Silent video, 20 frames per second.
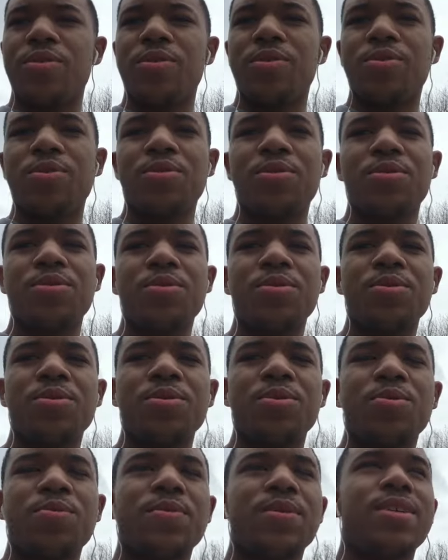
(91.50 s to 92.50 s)
on
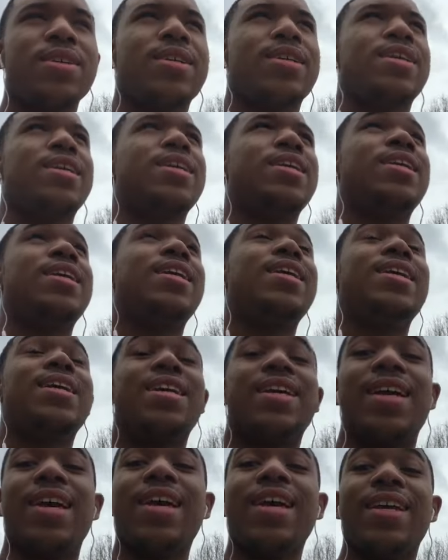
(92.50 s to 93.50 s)
YouTube. The
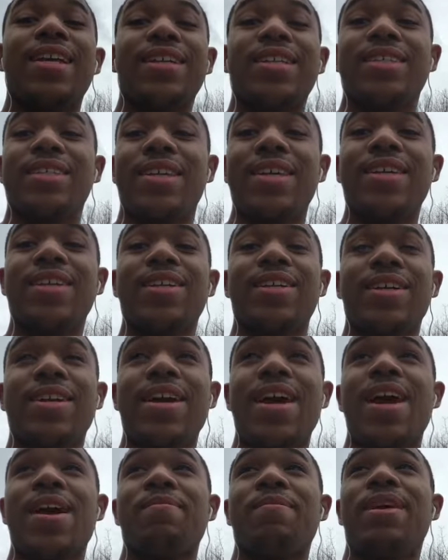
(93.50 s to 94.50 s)
kid is killing the
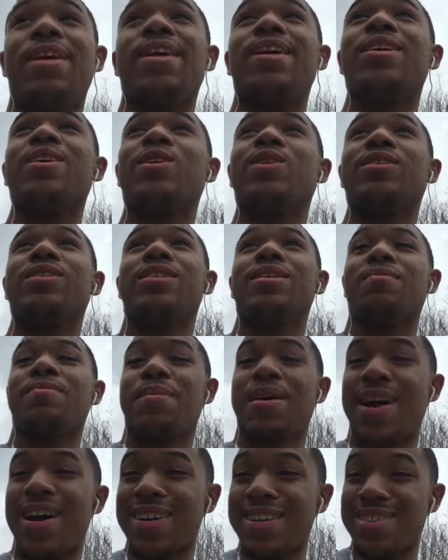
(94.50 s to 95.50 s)
game, and he goes to
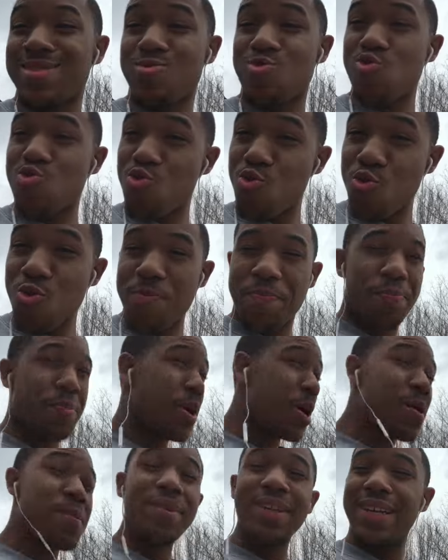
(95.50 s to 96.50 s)
my school,
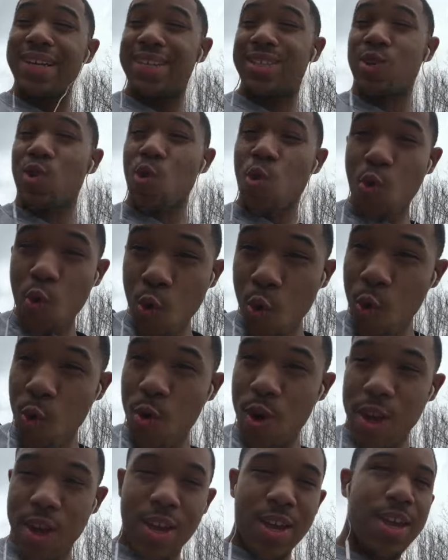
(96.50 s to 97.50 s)
public school.
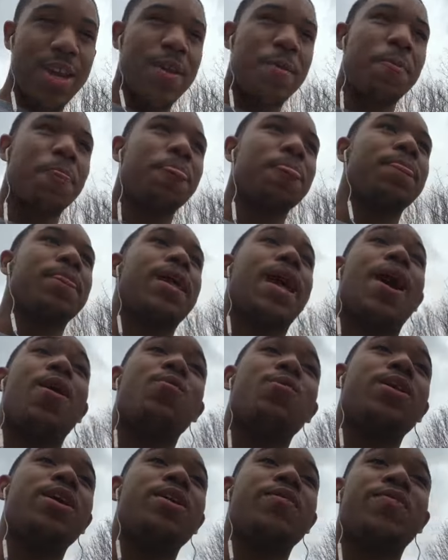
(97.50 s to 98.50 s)
I
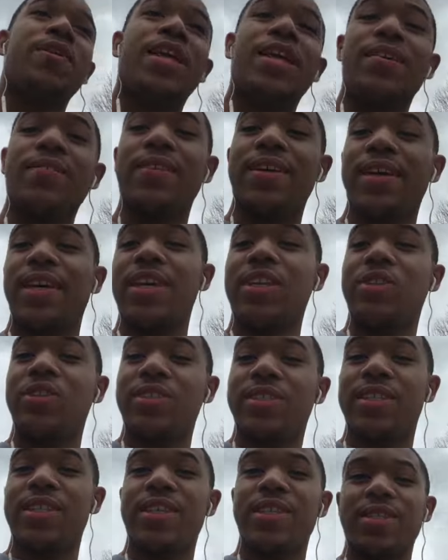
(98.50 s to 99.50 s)
wonder if he even
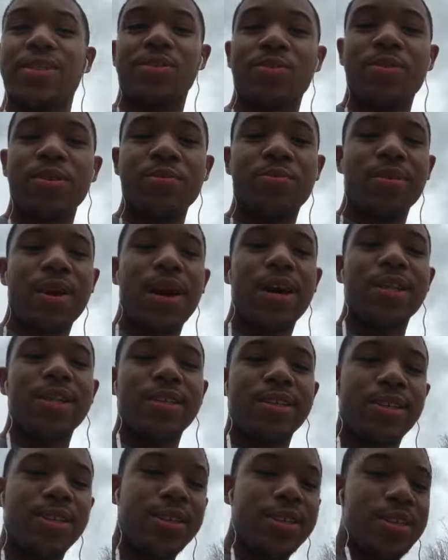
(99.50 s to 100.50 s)
interested in school. He
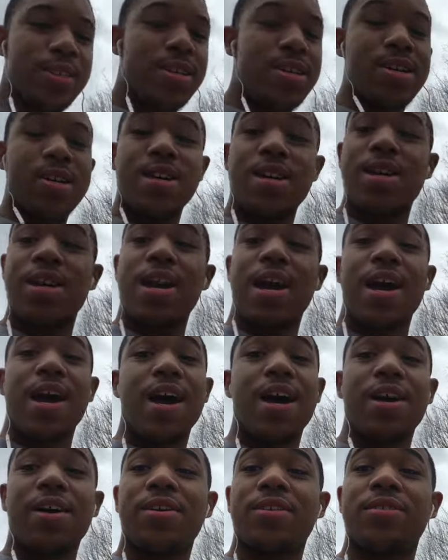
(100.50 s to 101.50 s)
probably,
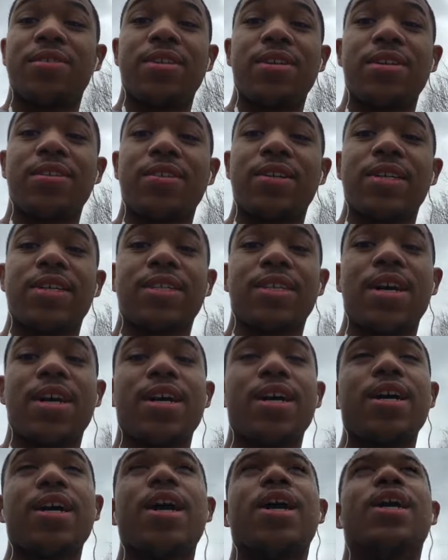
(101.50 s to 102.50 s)
I don't know, cause I